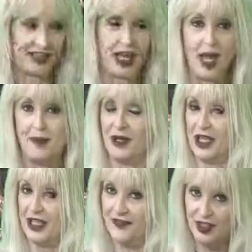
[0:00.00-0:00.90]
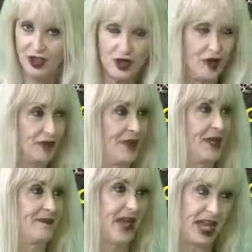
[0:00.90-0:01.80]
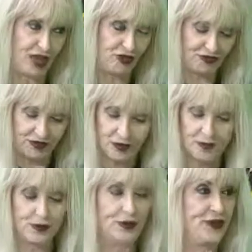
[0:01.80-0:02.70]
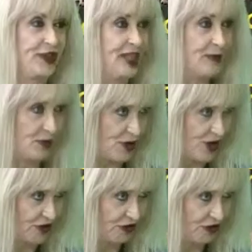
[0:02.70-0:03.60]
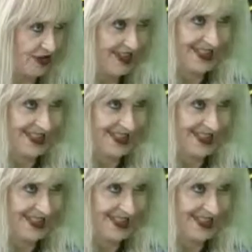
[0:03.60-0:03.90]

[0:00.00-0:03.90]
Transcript: I believe in karma. I shall proceed with caution.